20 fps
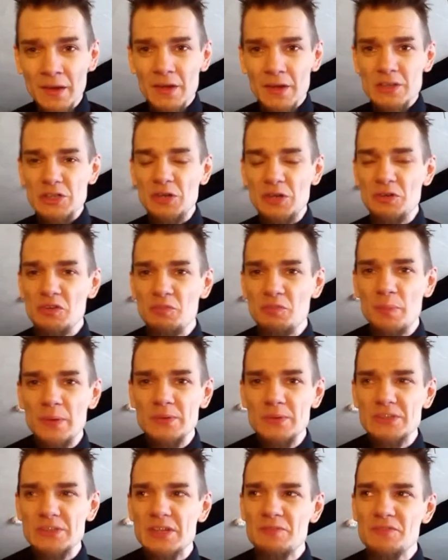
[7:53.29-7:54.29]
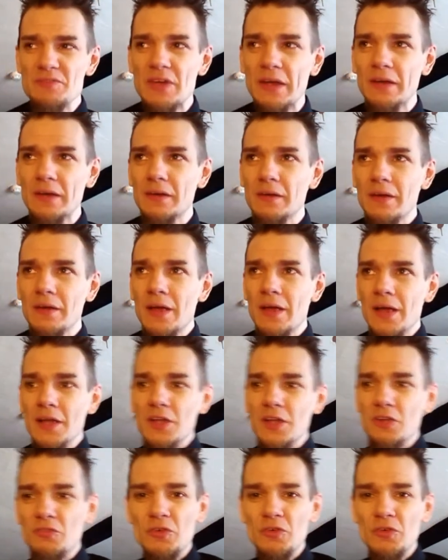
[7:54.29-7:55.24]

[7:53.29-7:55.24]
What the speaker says: So you've built something, you've